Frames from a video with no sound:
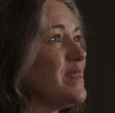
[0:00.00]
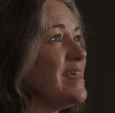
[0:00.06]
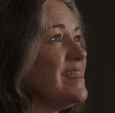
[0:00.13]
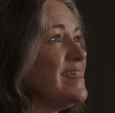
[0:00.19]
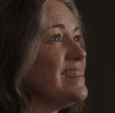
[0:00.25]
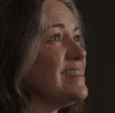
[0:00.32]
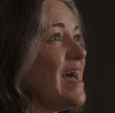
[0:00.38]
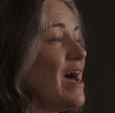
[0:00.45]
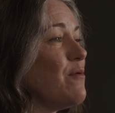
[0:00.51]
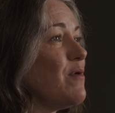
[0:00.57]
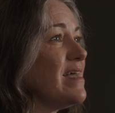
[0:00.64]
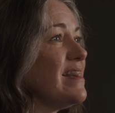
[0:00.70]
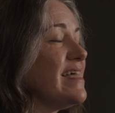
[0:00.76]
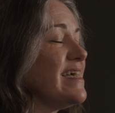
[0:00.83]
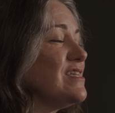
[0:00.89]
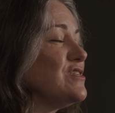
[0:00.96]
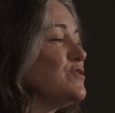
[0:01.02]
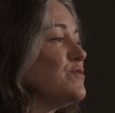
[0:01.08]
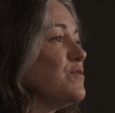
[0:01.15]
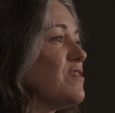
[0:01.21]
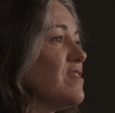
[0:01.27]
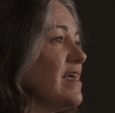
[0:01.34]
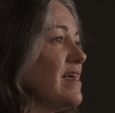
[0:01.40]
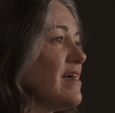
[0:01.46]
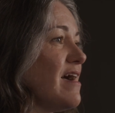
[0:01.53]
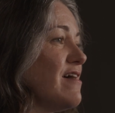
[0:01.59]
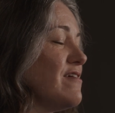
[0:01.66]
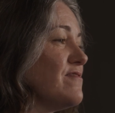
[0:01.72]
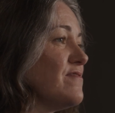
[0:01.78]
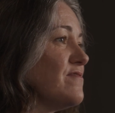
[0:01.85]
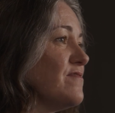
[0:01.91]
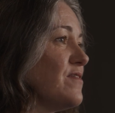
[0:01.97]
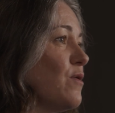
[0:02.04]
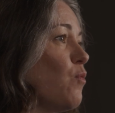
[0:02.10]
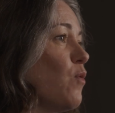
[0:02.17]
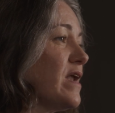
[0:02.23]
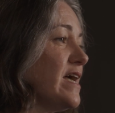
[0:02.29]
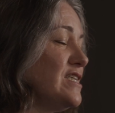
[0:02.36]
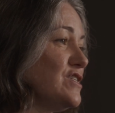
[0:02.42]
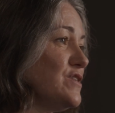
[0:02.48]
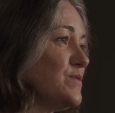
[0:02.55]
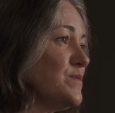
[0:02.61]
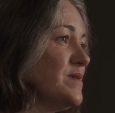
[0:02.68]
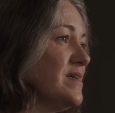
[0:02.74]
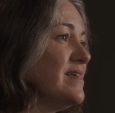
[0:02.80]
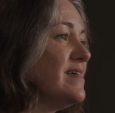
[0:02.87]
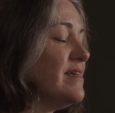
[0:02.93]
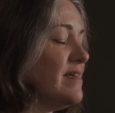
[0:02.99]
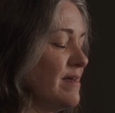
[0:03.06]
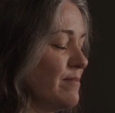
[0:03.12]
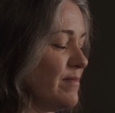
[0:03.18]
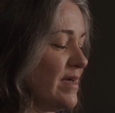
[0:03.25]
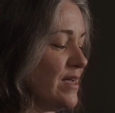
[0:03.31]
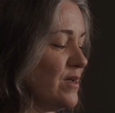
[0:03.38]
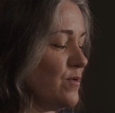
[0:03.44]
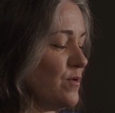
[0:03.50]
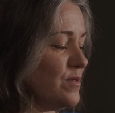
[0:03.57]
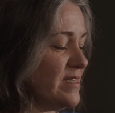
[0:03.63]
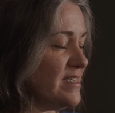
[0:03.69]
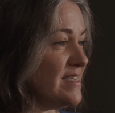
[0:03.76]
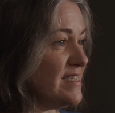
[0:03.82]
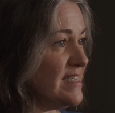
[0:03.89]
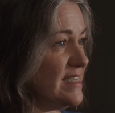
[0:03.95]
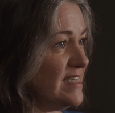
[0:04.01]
It is how I like to think of what I do. My goal is to